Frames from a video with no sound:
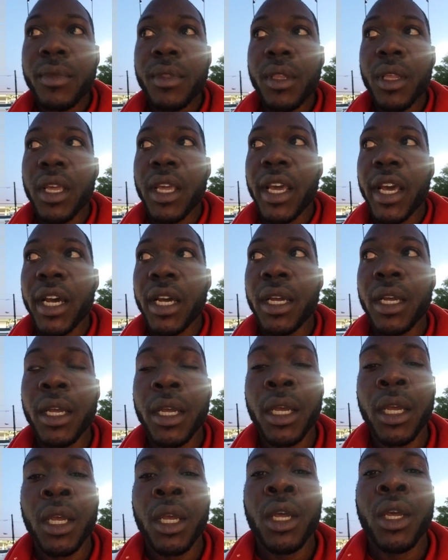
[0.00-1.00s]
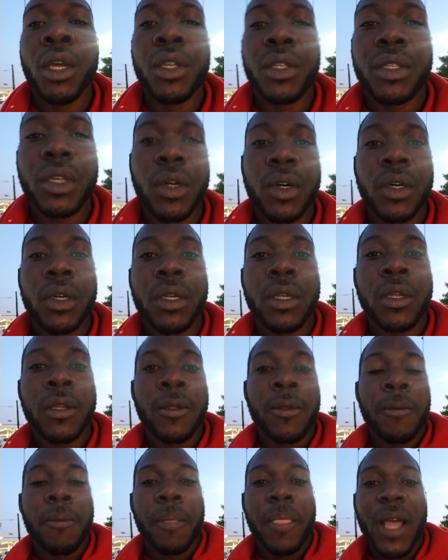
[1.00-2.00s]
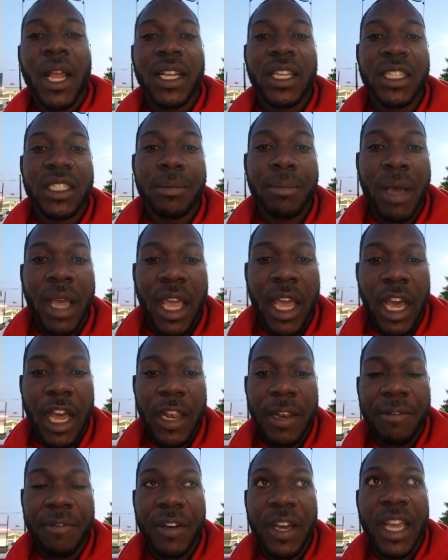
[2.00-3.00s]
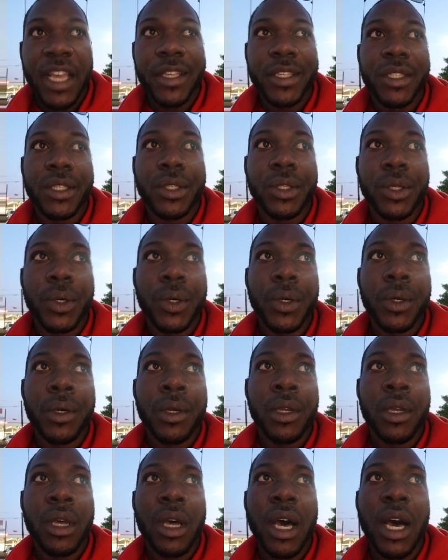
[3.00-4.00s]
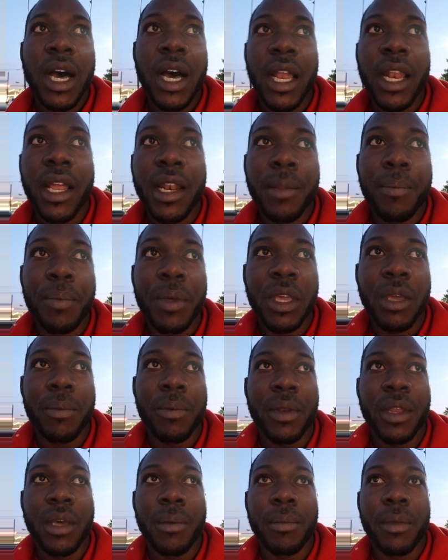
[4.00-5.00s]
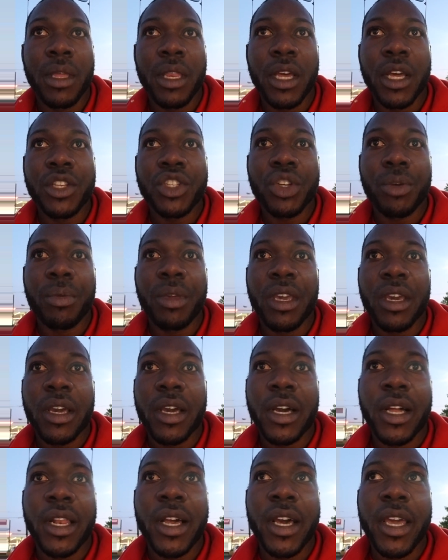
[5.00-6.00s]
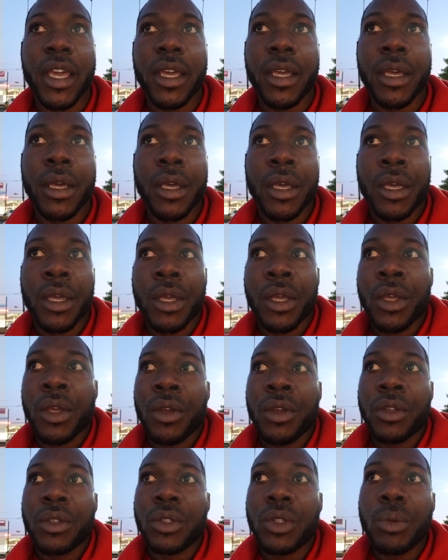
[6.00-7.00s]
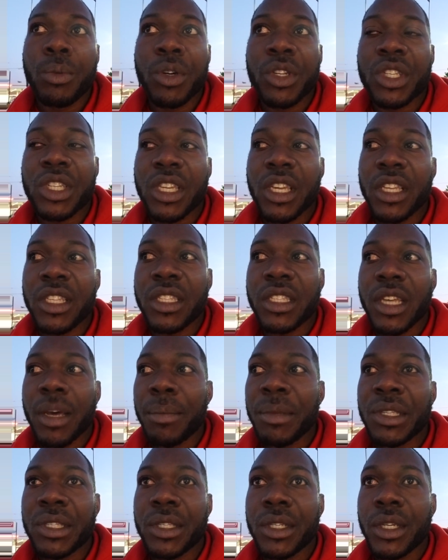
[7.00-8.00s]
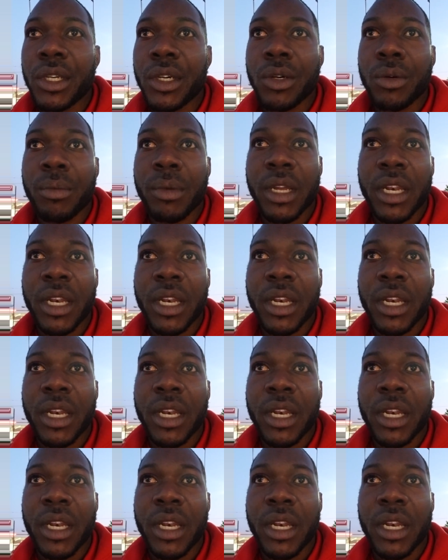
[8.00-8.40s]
Yeah? So that is my advice to all of the people them in Jamaica. Like, too much kids are missing now, man,